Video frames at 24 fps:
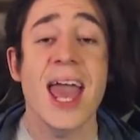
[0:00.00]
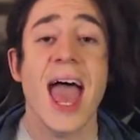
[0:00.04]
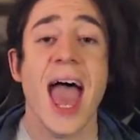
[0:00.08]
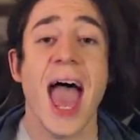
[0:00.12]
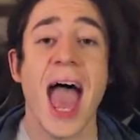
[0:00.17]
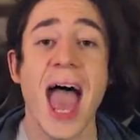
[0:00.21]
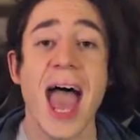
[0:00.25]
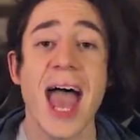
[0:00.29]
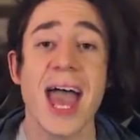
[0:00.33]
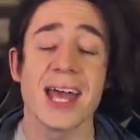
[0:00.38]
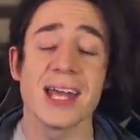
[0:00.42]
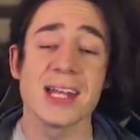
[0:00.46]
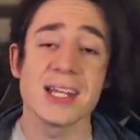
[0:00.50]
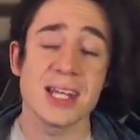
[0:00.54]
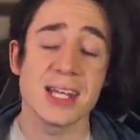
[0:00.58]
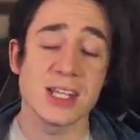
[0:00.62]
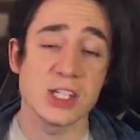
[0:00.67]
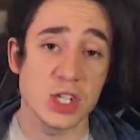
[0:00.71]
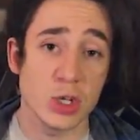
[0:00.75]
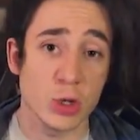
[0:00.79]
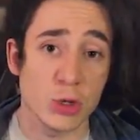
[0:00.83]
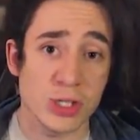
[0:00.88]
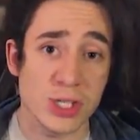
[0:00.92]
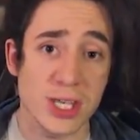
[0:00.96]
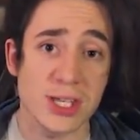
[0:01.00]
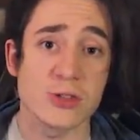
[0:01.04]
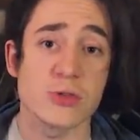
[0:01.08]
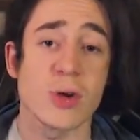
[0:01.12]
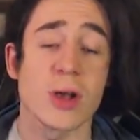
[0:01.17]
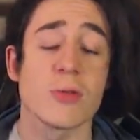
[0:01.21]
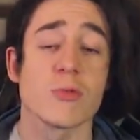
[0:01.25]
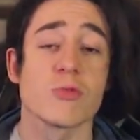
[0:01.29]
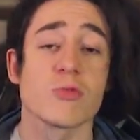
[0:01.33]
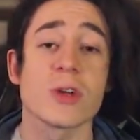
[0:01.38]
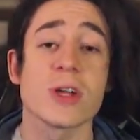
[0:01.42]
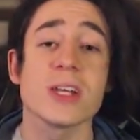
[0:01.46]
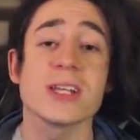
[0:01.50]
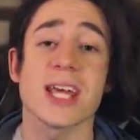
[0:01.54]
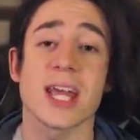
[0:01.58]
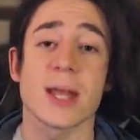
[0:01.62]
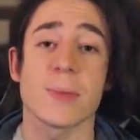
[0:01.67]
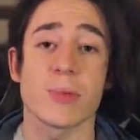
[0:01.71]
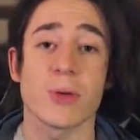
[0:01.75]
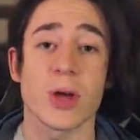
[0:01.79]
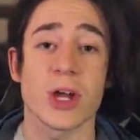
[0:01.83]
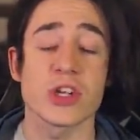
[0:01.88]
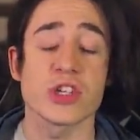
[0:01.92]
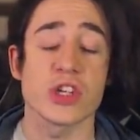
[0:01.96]
and she also has great retake
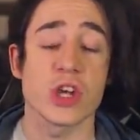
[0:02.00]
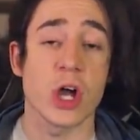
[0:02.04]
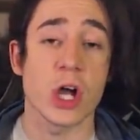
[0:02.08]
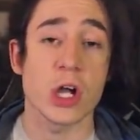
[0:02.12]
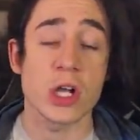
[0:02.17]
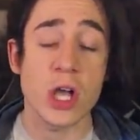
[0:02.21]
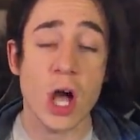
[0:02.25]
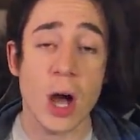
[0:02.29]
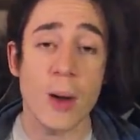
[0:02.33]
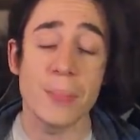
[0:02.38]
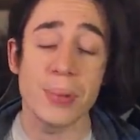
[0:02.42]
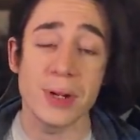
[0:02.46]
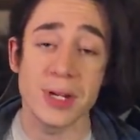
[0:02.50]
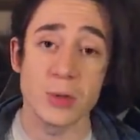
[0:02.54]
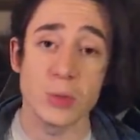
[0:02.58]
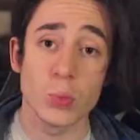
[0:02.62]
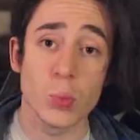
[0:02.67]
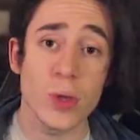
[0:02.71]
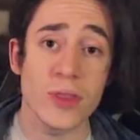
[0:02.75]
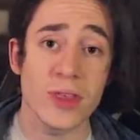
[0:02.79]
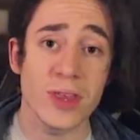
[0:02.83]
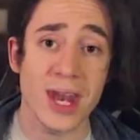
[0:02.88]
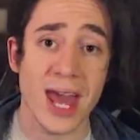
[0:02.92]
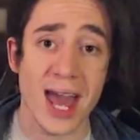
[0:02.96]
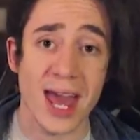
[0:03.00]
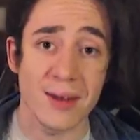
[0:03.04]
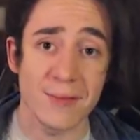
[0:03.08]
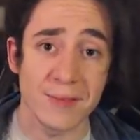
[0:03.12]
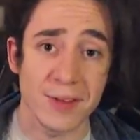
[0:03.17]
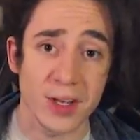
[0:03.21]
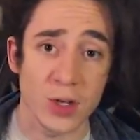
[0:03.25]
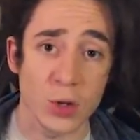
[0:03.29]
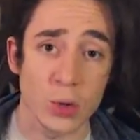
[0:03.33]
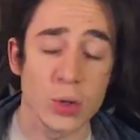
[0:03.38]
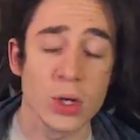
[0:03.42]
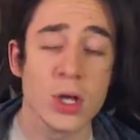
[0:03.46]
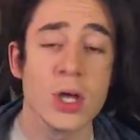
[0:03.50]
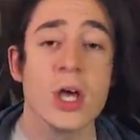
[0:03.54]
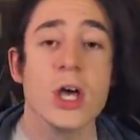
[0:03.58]
pressure accompanied with an anvil